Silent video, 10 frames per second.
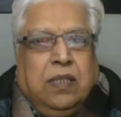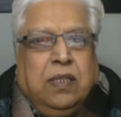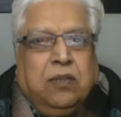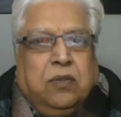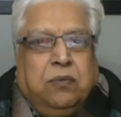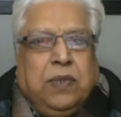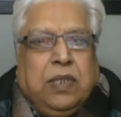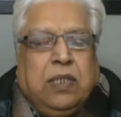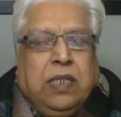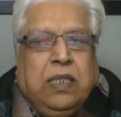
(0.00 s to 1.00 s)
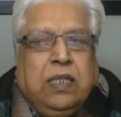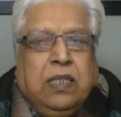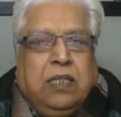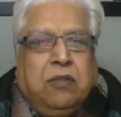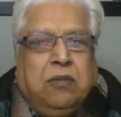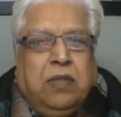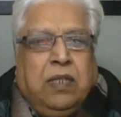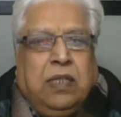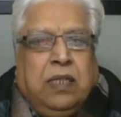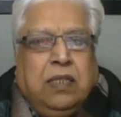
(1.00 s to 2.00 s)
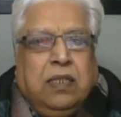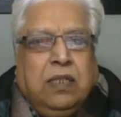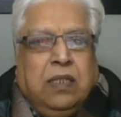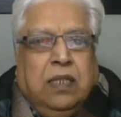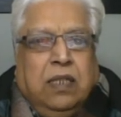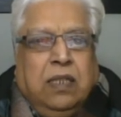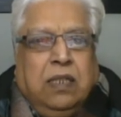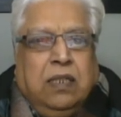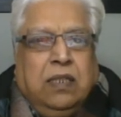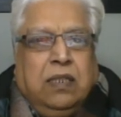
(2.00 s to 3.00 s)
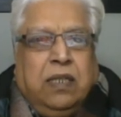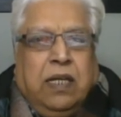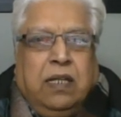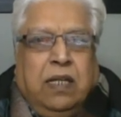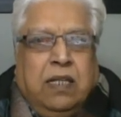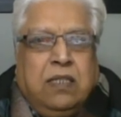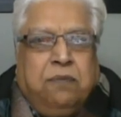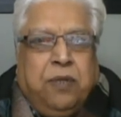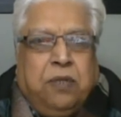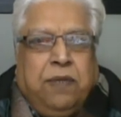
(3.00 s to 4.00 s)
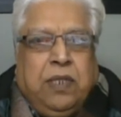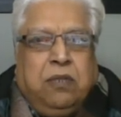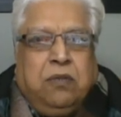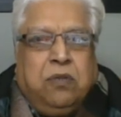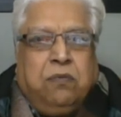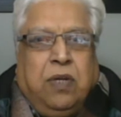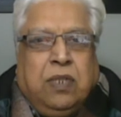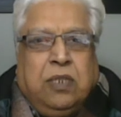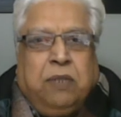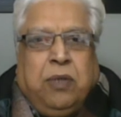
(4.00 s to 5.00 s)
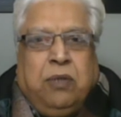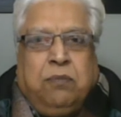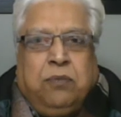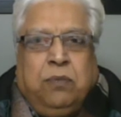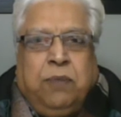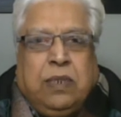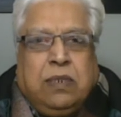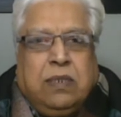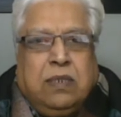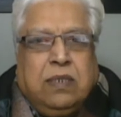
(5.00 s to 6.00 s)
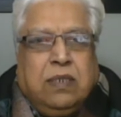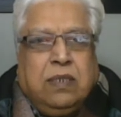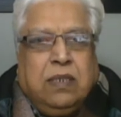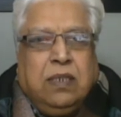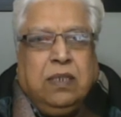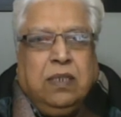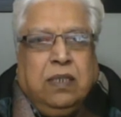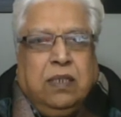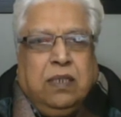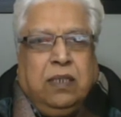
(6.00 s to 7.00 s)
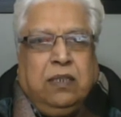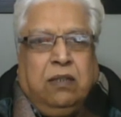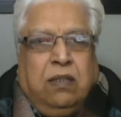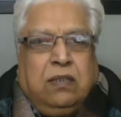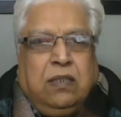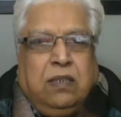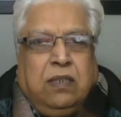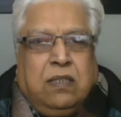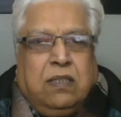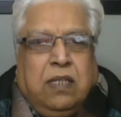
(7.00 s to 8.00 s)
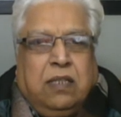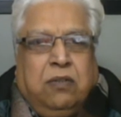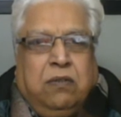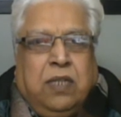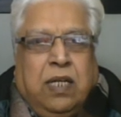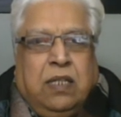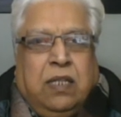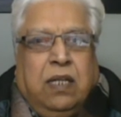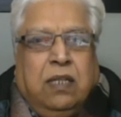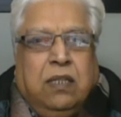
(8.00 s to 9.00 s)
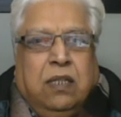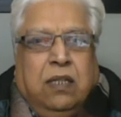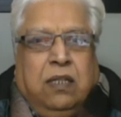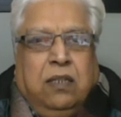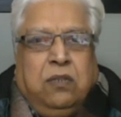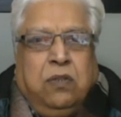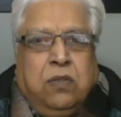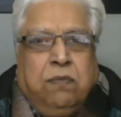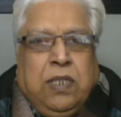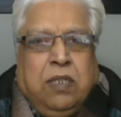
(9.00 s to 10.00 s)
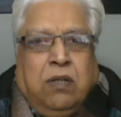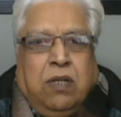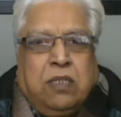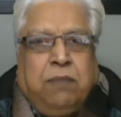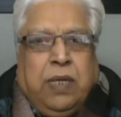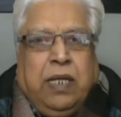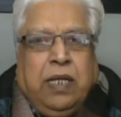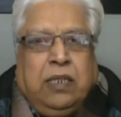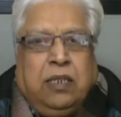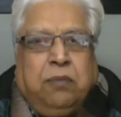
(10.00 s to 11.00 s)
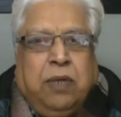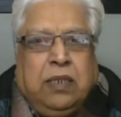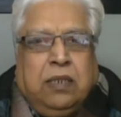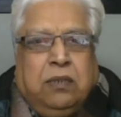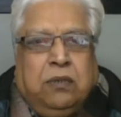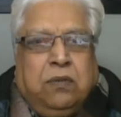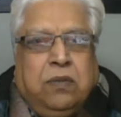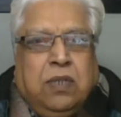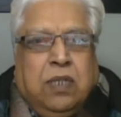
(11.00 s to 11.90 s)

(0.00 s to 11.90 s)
So we'll clinically correlate. Diarrhea is a frequent loose watery bowel movements. Etiology is acute diarrhea, usually caused by antibiotic use,